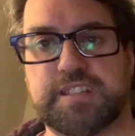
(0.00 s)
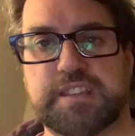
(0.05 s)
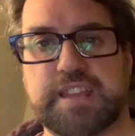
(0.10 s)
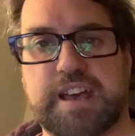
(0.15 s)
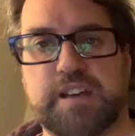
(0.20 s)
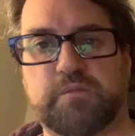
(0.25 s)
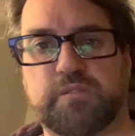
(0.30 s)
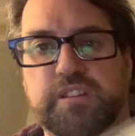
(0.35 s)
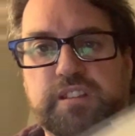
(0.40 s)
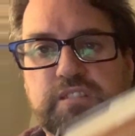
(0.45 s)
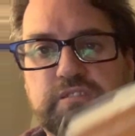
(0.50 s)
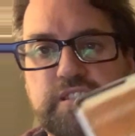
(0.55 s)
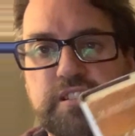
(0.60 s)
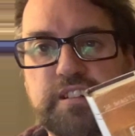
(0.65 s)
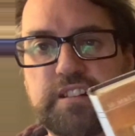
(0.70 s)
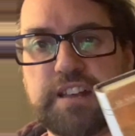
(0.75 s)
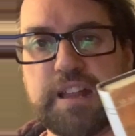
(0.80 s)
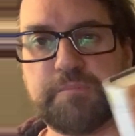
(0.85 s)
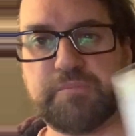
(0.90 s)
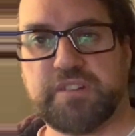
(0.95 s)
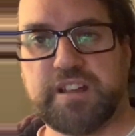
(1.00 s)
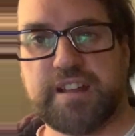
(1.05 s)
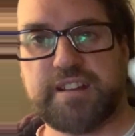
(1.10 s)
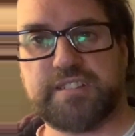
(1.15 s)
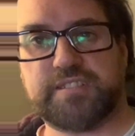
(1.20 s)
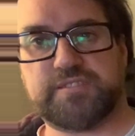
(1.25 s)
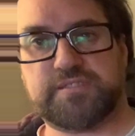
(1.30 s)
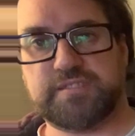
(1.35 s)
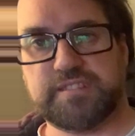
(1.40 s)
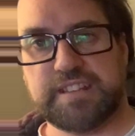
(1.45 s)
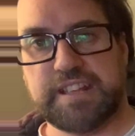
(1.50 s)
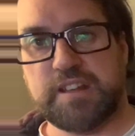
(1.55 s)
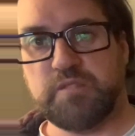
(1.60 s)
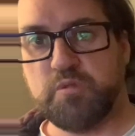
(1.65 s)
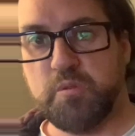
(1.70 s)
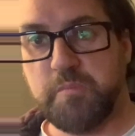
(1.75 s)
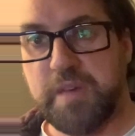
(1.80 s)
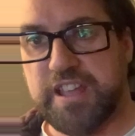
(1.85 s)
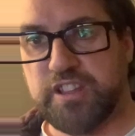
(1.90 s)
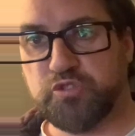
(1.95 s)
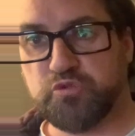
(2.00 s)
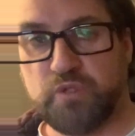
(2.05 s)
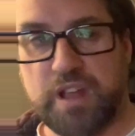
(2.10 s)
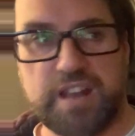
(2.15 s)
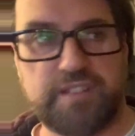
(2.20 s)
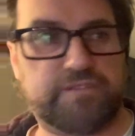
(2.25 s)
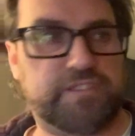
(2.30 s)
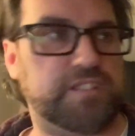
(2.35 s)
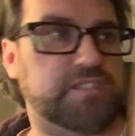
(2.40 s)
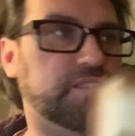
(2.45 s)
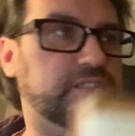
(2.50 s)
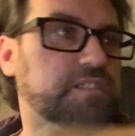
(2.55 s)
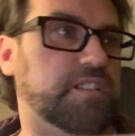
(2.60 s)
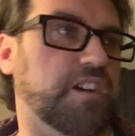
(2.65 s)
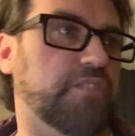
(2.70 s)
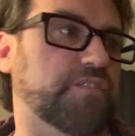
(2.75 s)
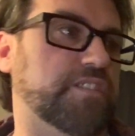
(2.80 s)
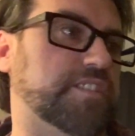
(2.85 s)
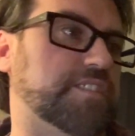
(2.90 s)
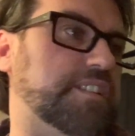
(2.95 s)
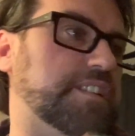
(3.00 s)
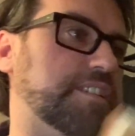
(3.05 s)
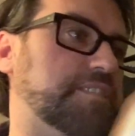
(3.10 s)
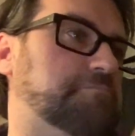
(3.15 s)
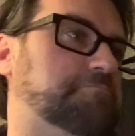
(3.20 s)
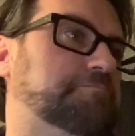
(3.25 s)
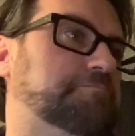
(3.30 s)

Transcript: that with a critical apparatus. It remains relevant, obviously.